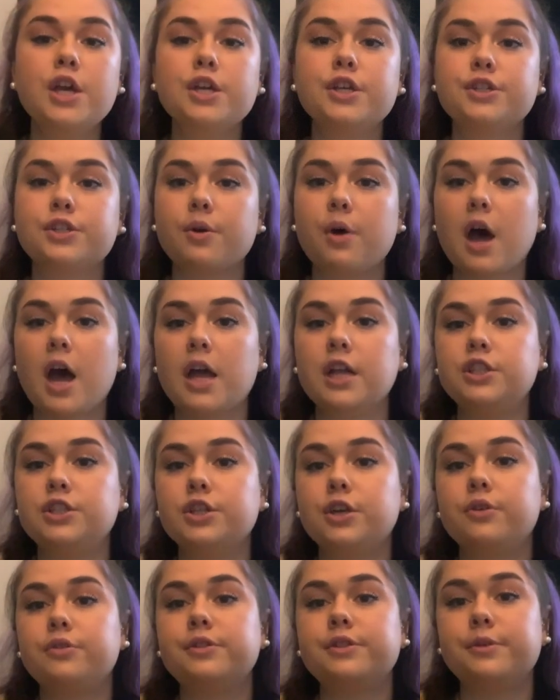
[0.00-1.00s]
So I
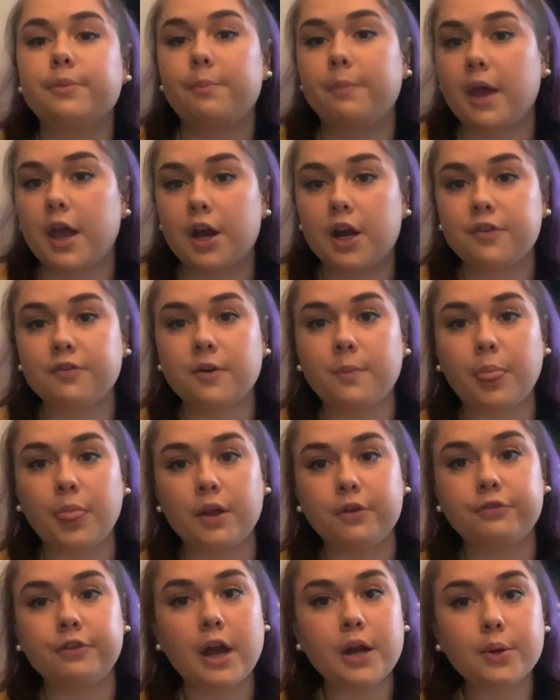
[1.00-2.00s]
chose Mare from
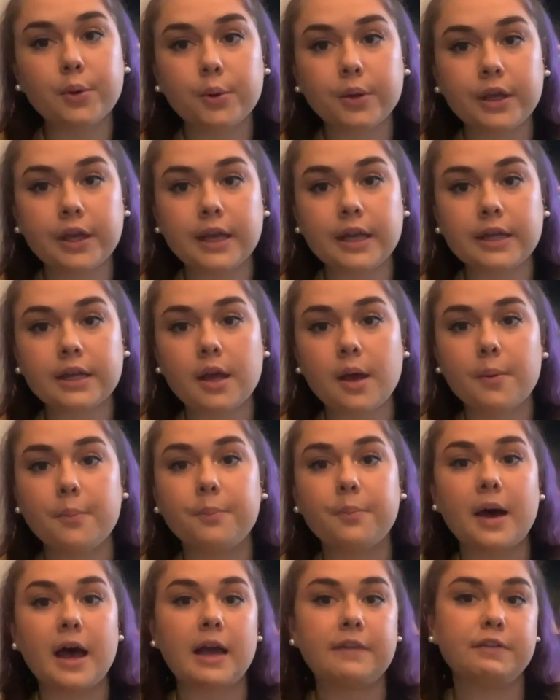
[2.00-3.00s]
The Red Queen
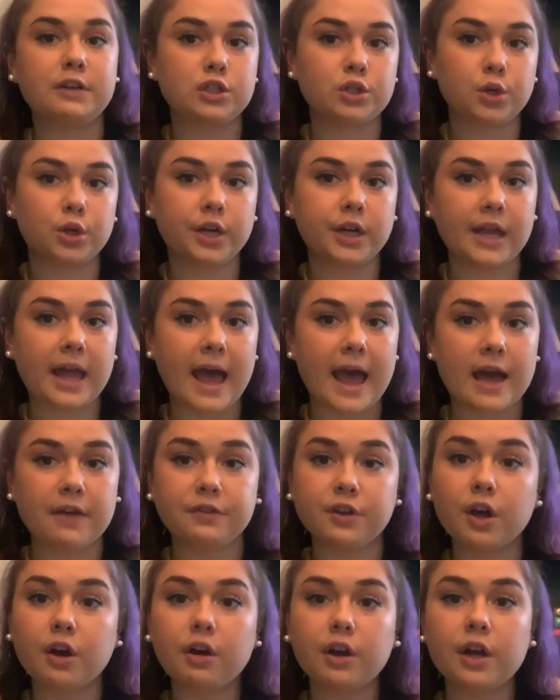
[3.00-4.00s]
by Victoria
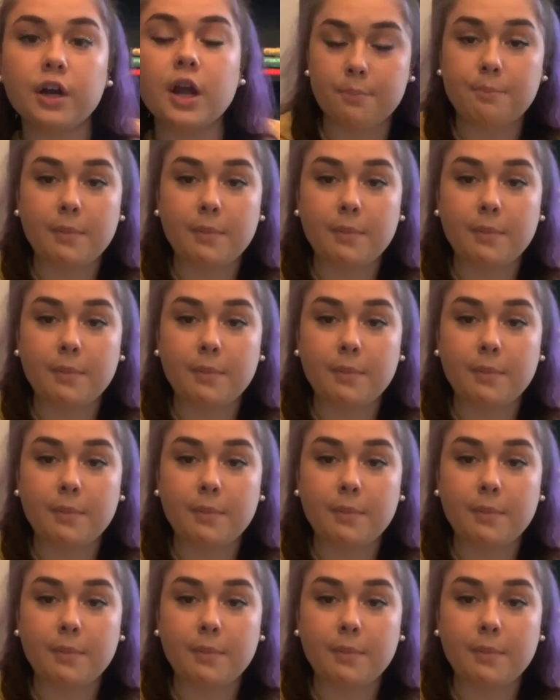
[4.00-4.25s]
Aveyard.